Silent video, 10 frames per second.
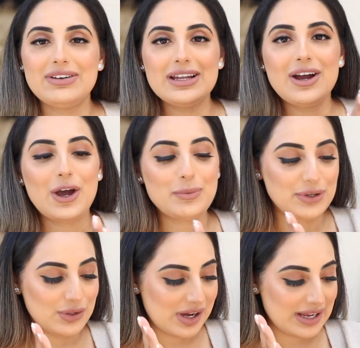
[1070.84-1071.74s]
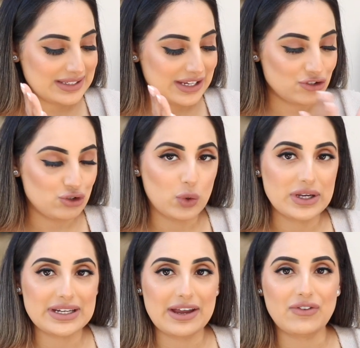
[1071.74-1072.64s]
really hope you guys
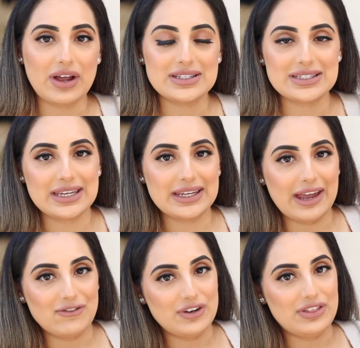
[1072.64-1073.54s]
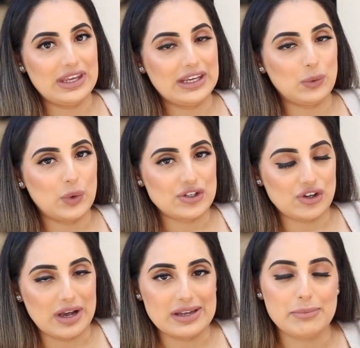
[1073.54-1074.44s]
enjoyed and seeing everything
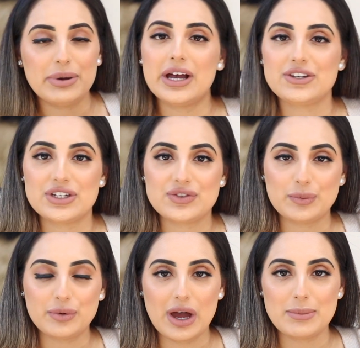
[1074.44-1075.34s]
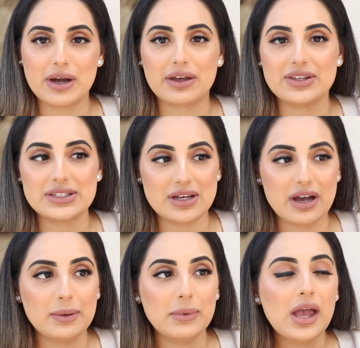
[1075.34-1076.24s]
which I purchased from Primark this
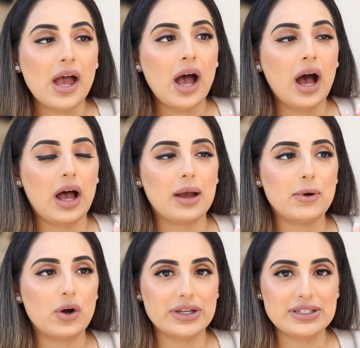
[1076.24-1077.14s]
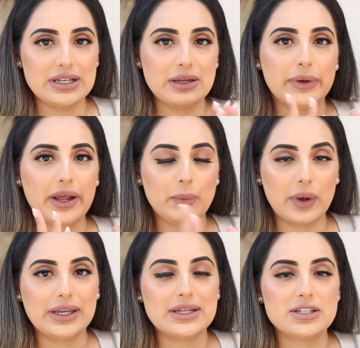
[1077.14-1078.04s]
time. Um, honestly, when I
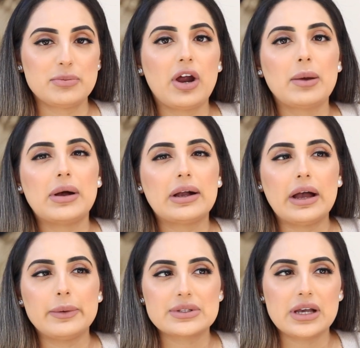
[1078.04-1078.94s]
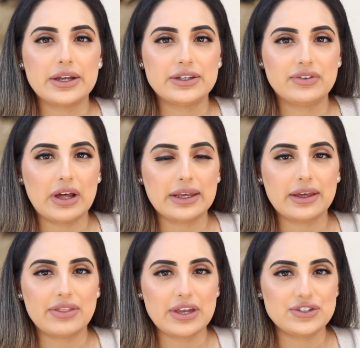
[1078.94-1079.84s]
went into Primark, I was kind of
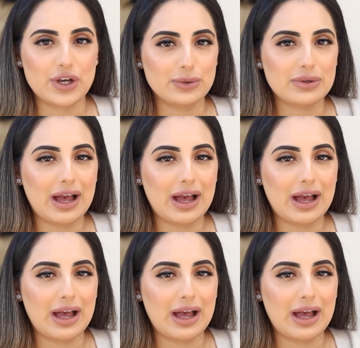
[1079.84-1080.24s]
like, they don't